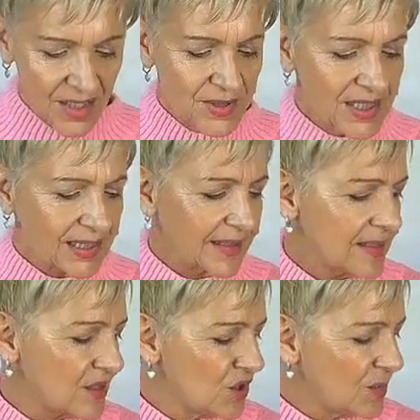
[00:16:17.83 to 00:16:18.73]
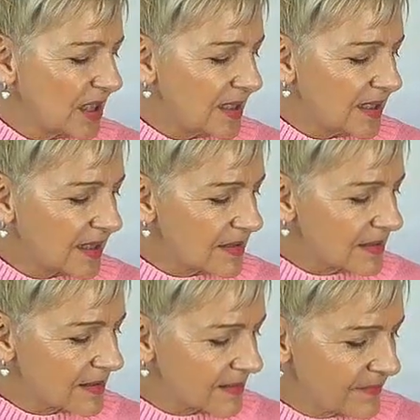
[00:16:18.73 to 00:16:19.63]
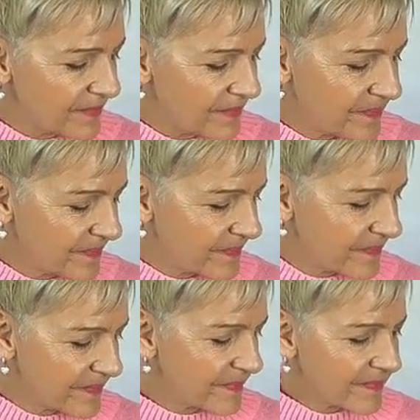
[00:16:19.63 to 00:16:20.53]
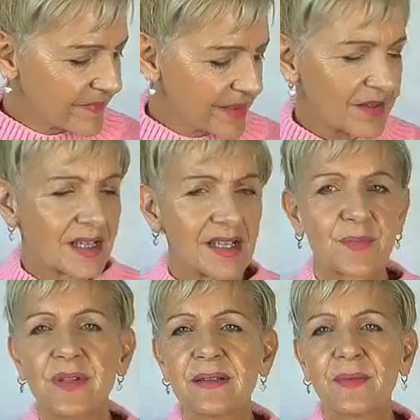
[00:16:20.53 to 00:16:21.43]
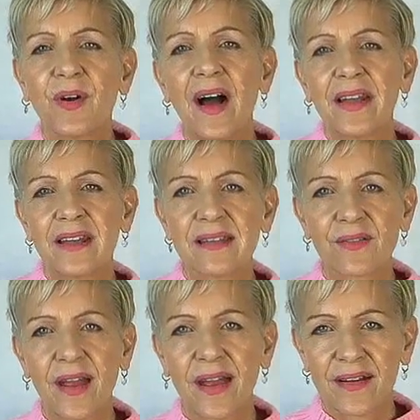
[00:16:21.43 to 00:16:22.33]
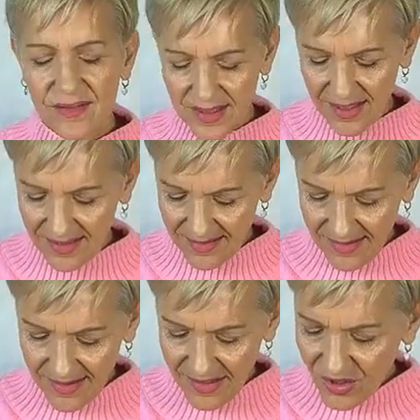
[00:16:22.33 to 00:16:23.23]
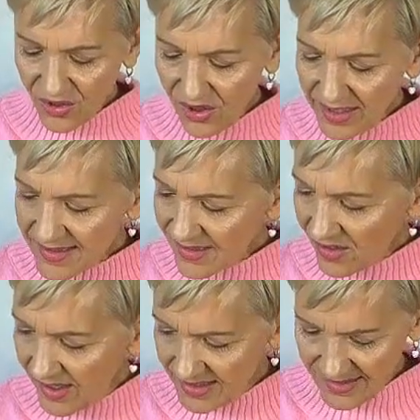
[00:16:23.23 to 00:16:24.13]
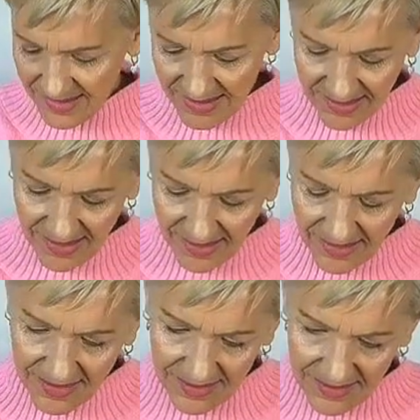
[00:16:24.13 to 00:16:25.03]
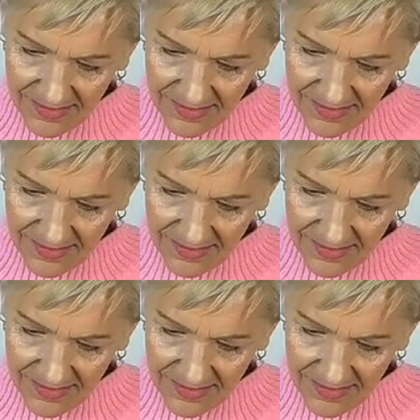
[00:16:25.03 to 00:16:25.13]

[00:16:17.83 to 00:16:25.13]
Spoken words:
Particularly these new beginnings. All right, let's put some guidance around the goddess guidance deck.